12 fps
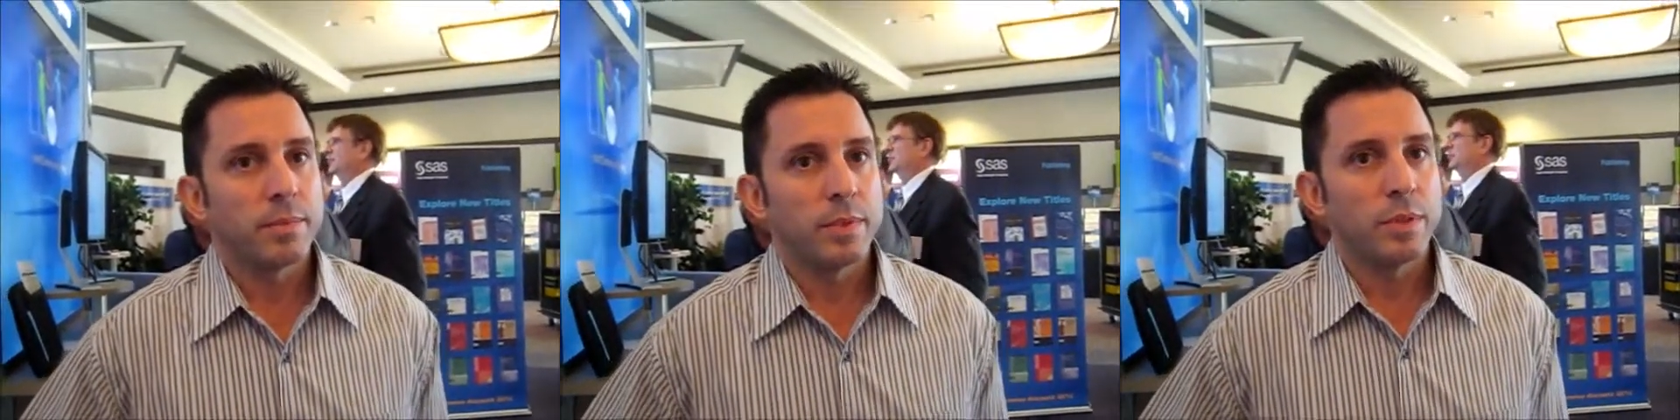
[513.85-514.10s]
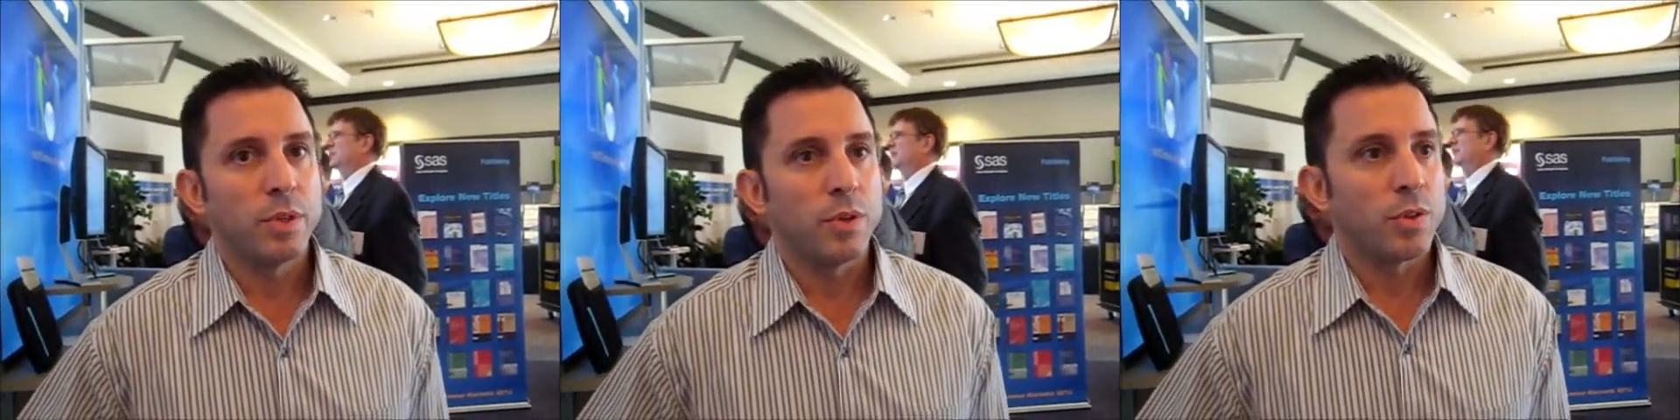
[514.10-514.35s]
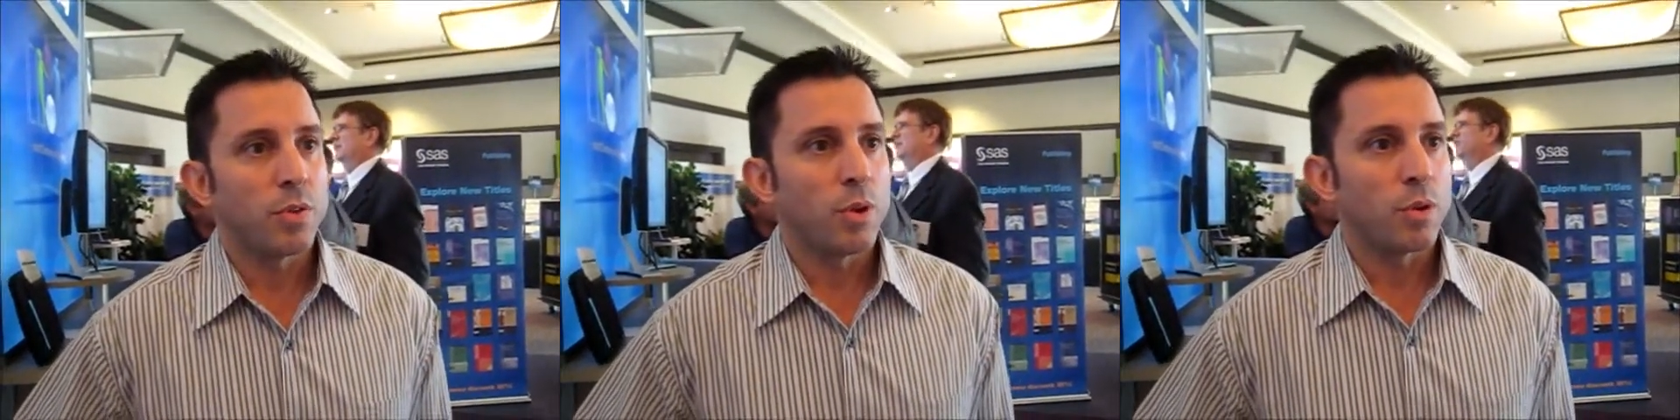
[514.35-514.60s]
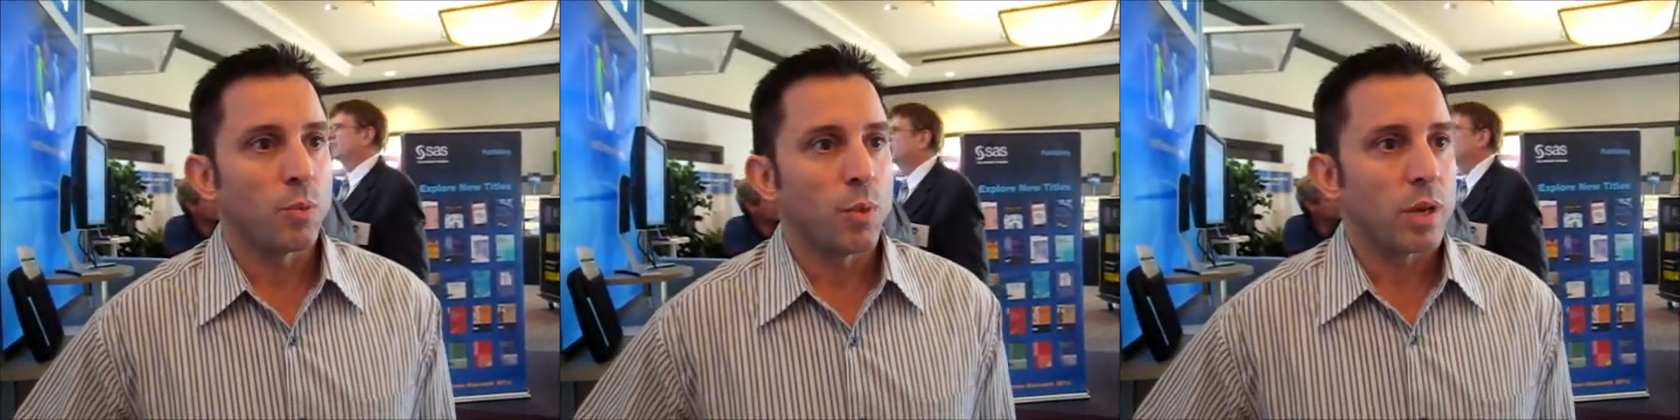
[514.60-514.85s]
you know, their
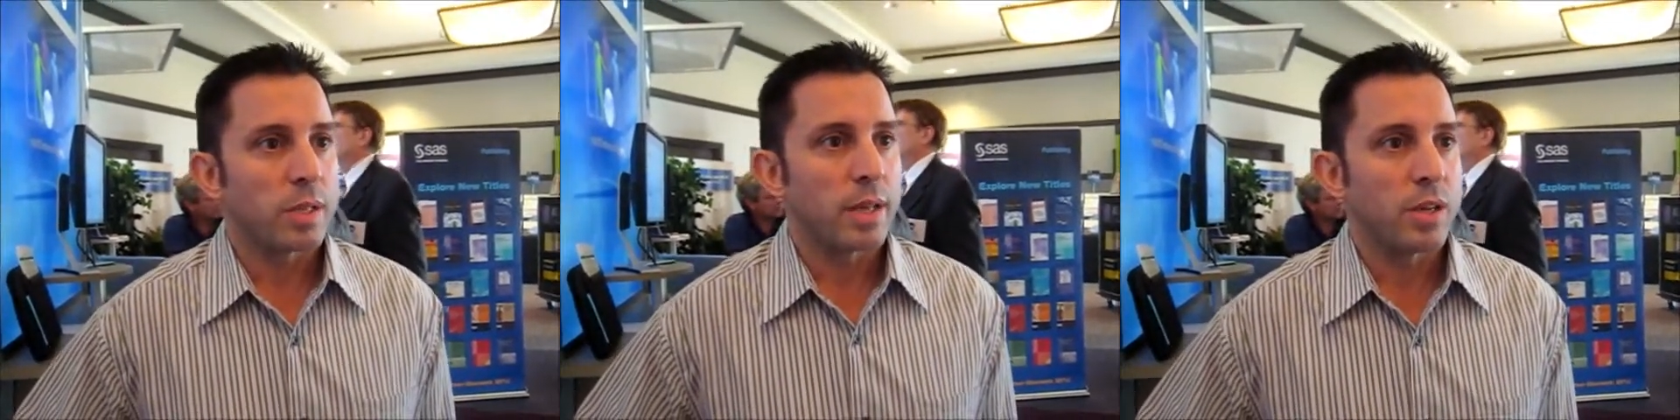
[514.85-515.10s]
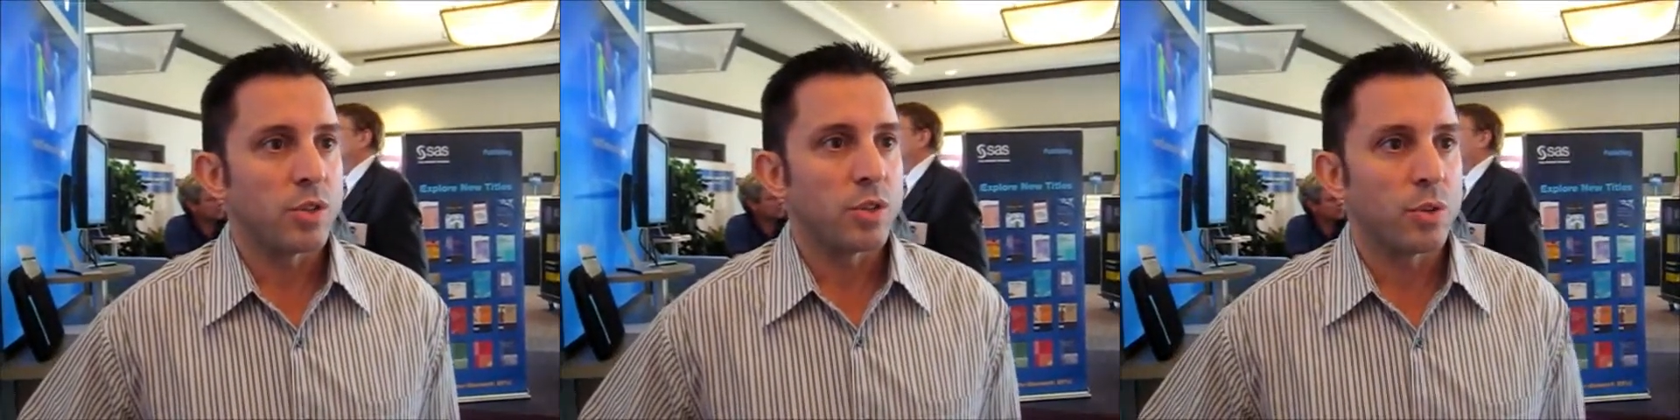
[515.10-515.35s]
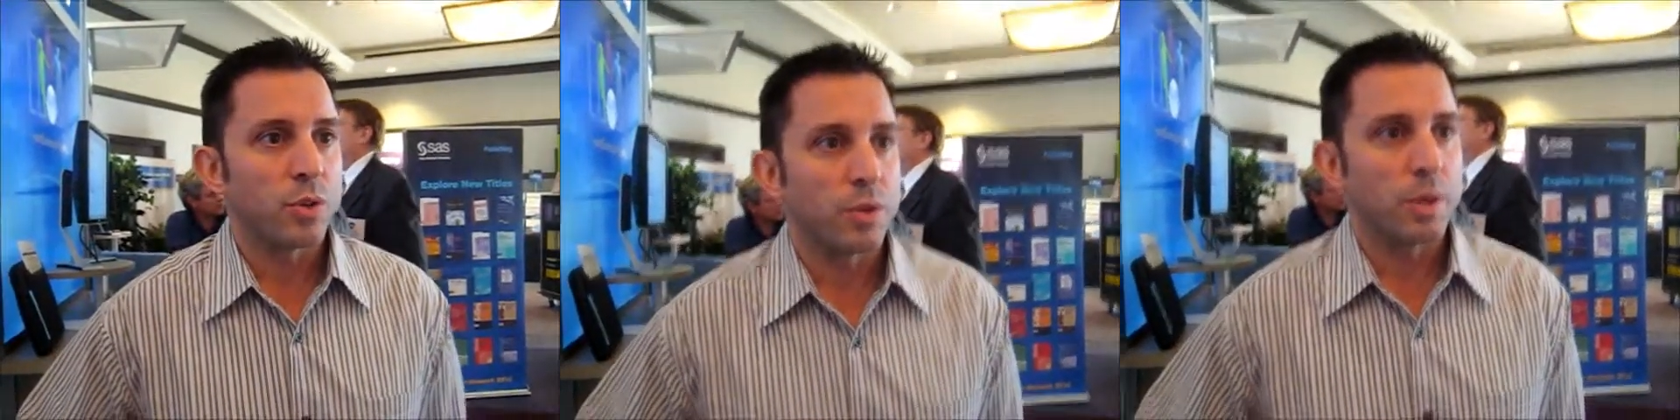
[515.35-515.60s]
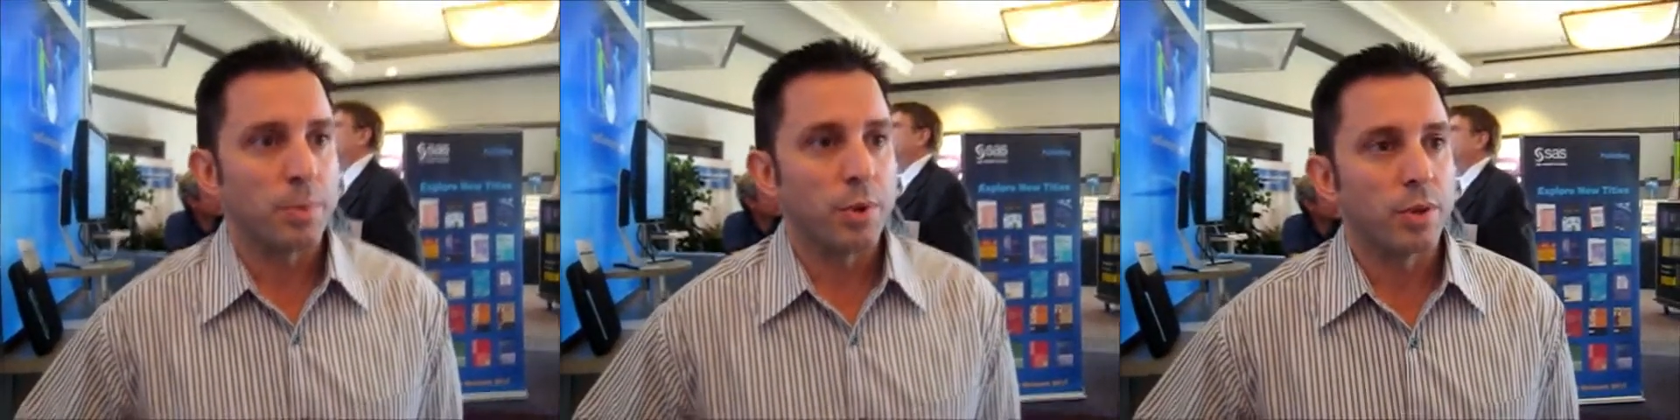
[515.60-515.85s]
own workstation or
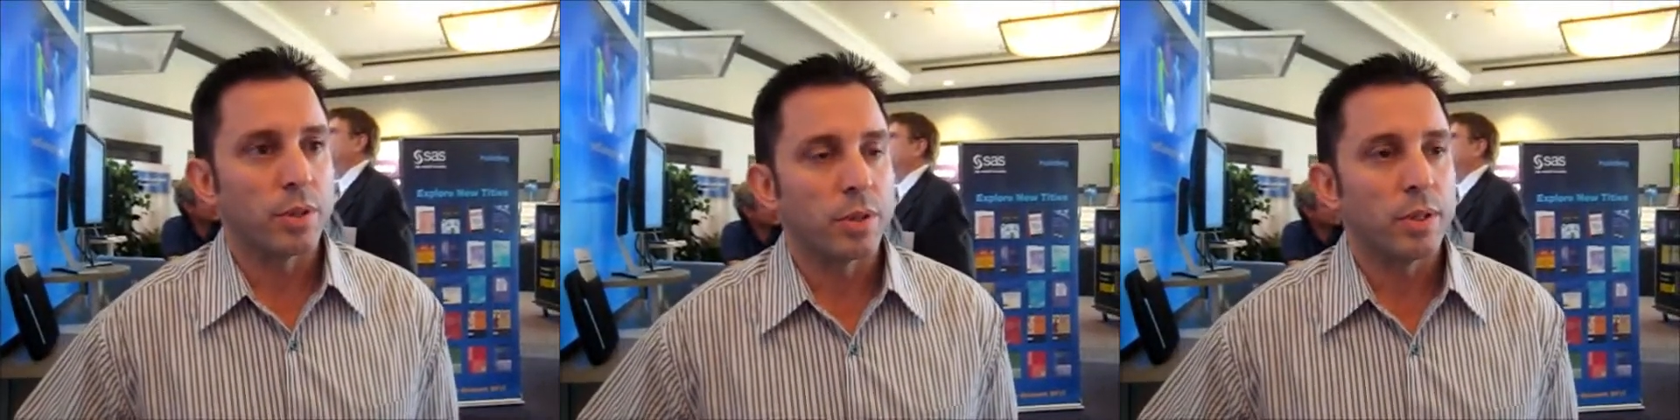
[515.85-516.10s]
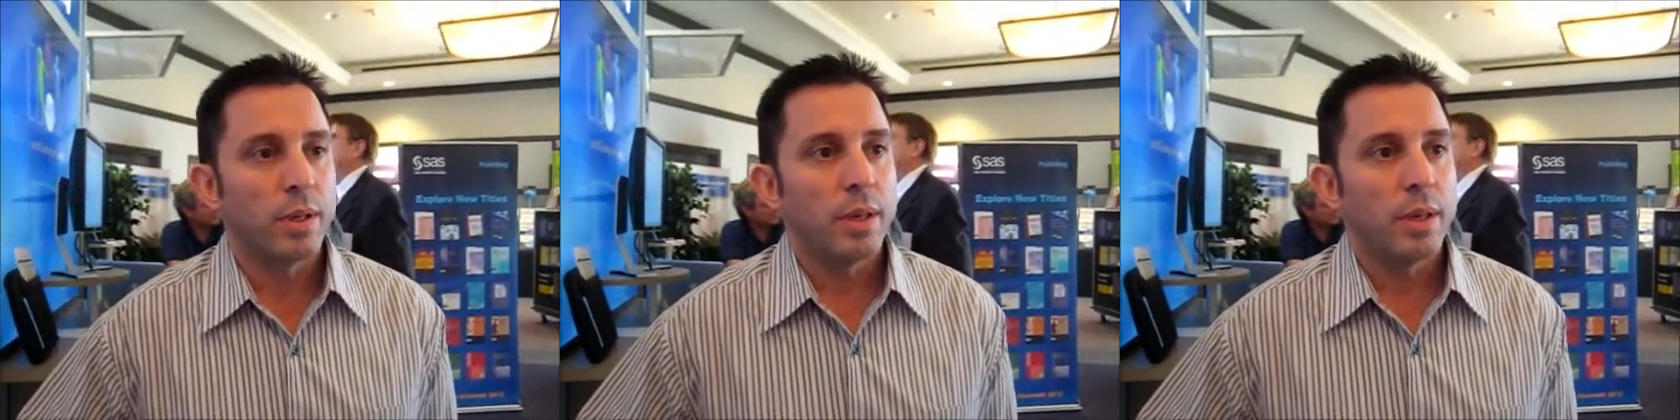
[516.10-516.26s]
computer,